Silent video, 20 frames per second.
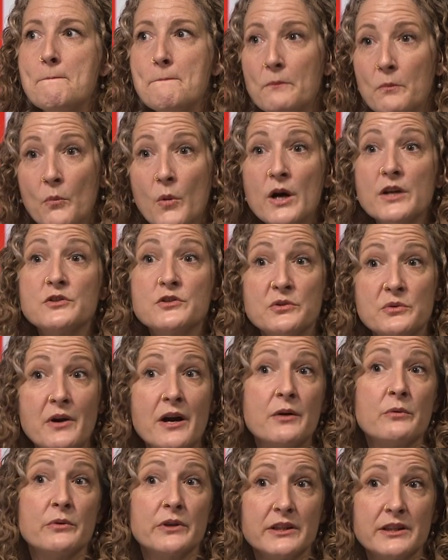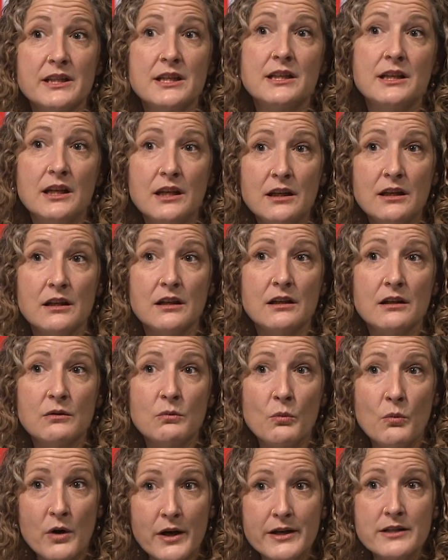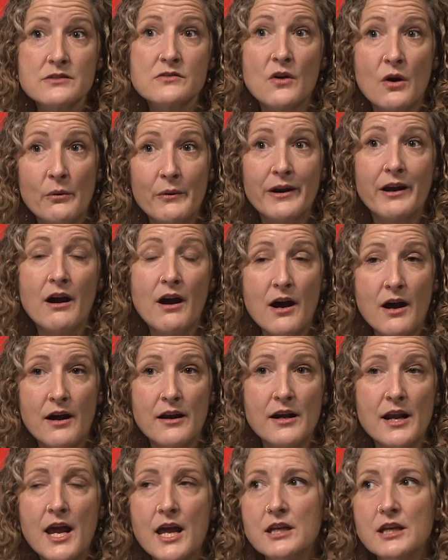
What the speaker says: what do I really need? What is going on?